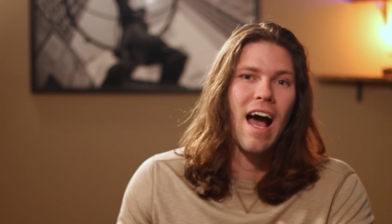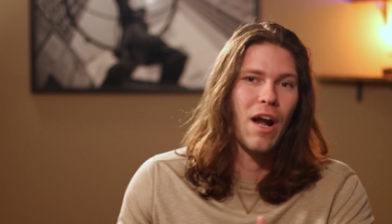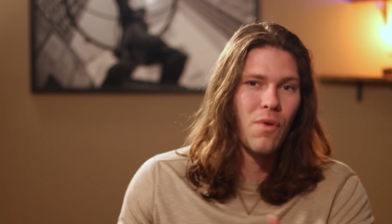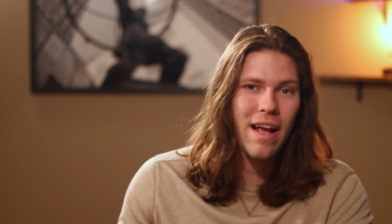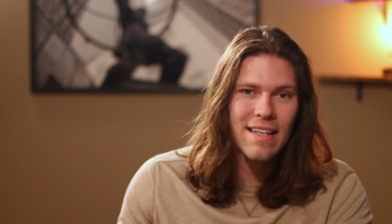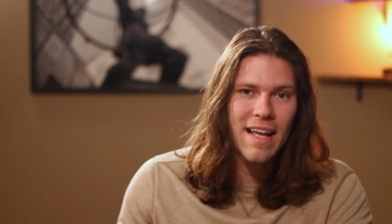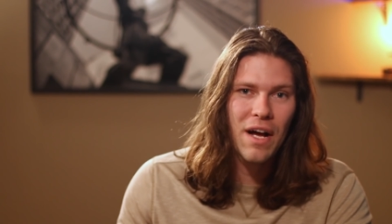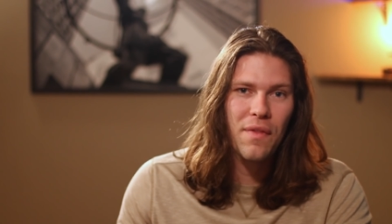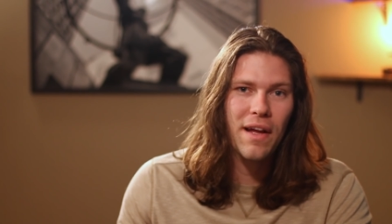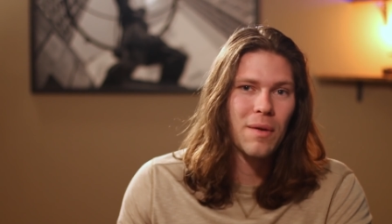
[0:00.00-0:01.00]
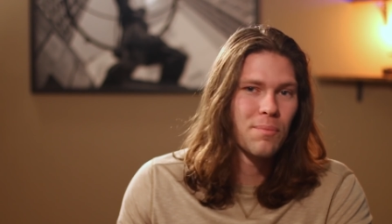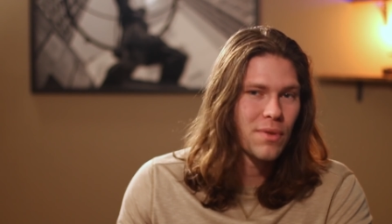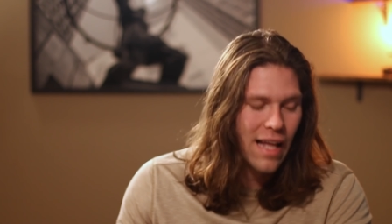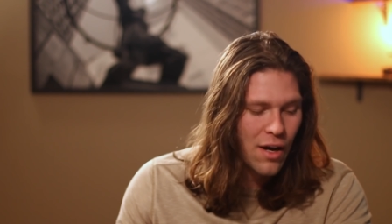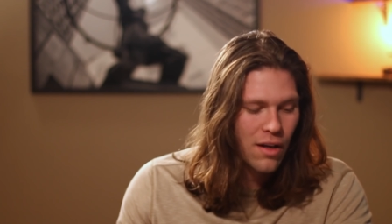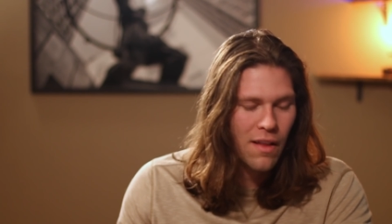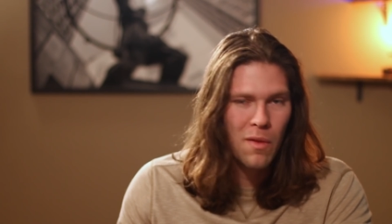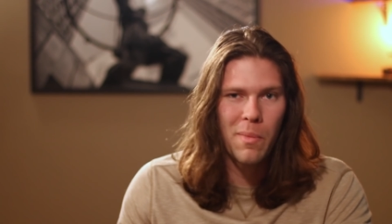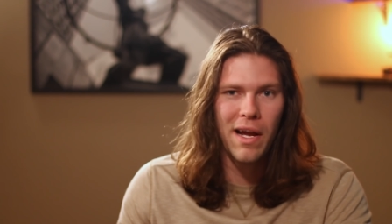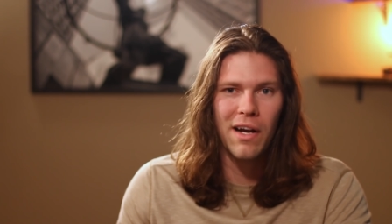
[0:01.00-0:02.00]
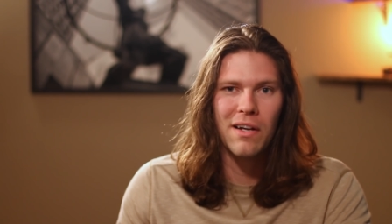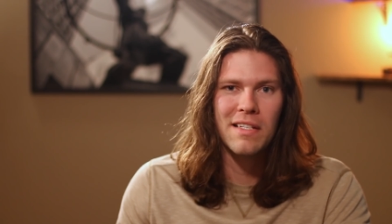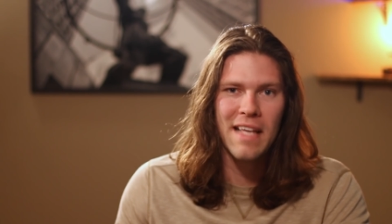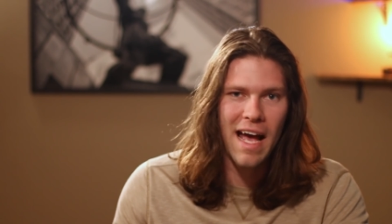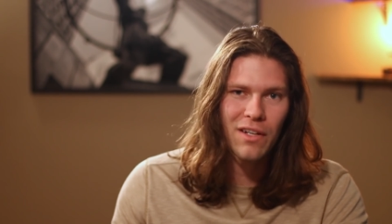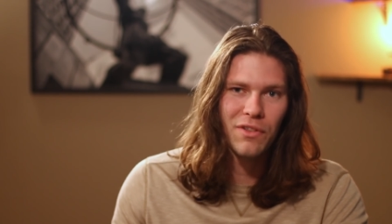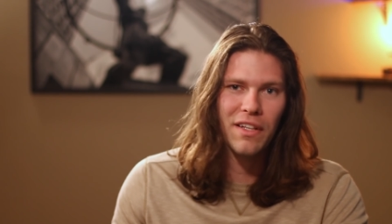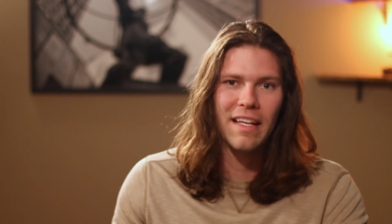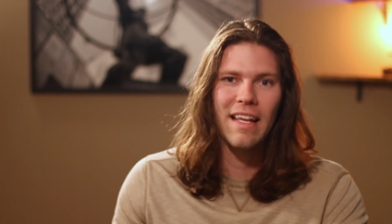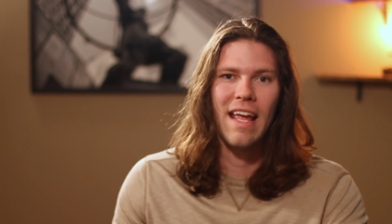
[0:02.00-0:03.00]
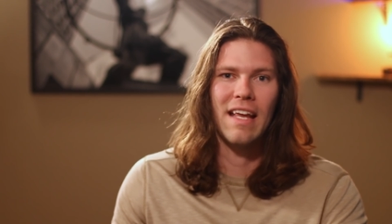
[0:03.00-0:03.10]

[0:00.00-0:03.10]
I ran down there, plowed into the bear, tackled it,